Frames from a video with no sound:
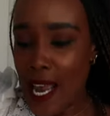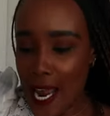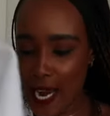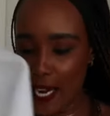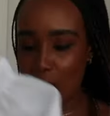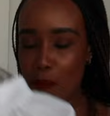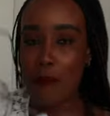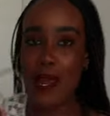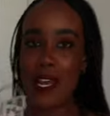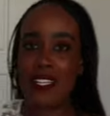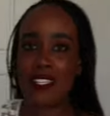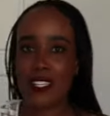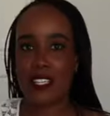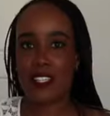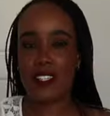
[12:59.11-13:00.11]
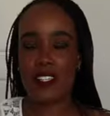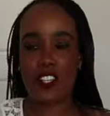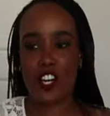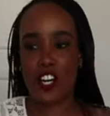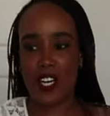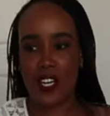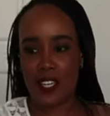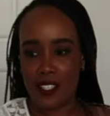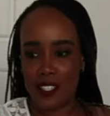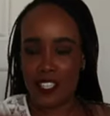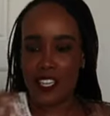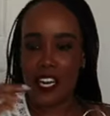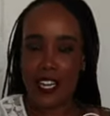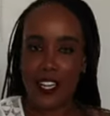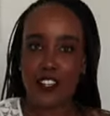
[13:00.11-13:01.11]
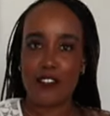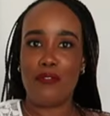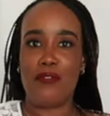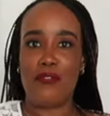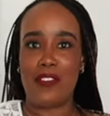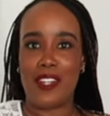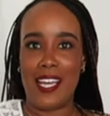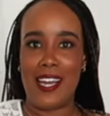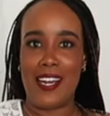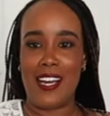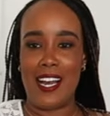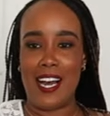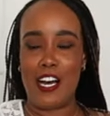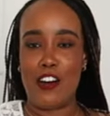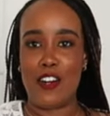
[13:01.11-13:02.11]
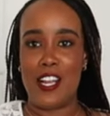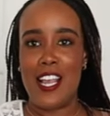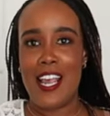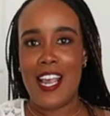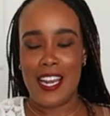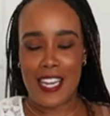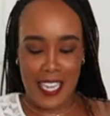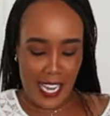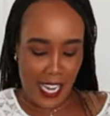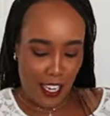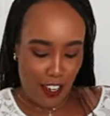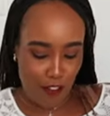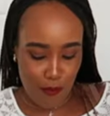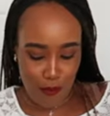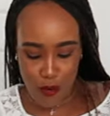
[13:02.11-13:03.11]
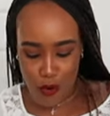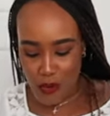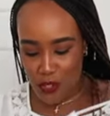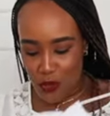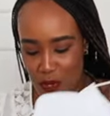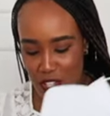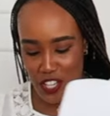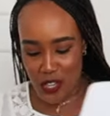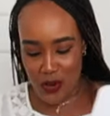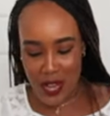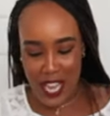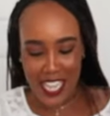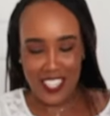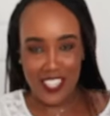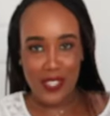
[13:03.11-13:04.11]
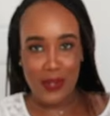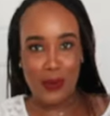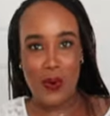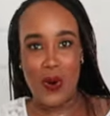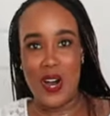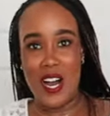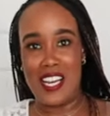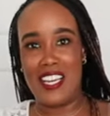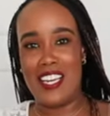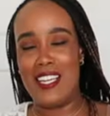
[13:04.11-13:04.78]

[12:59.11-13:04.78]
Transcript: And it makes the skirt kind of flare out, and it kind of moves with you as you walk.